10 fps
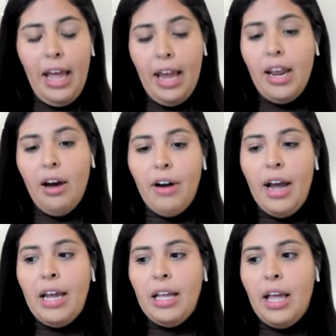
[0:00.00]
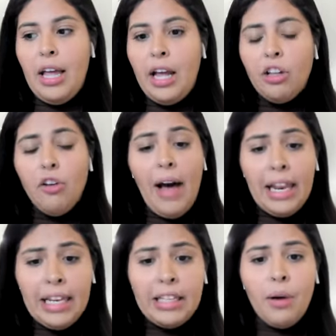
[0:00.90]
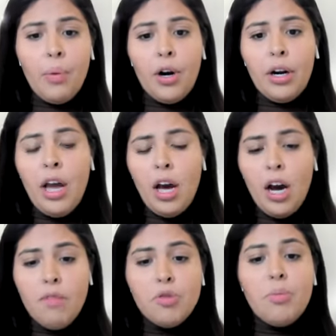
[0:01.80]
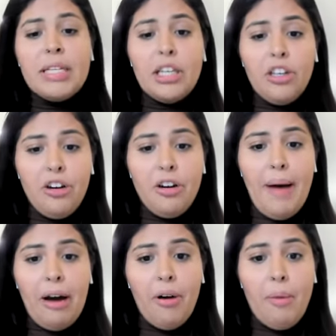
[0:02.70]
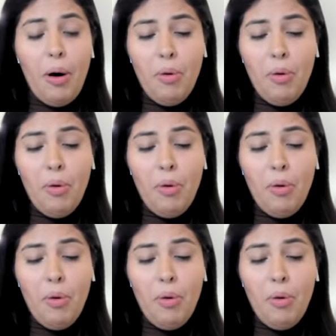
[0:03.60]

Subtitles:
data, right? And I know Valid Network comes from a security background,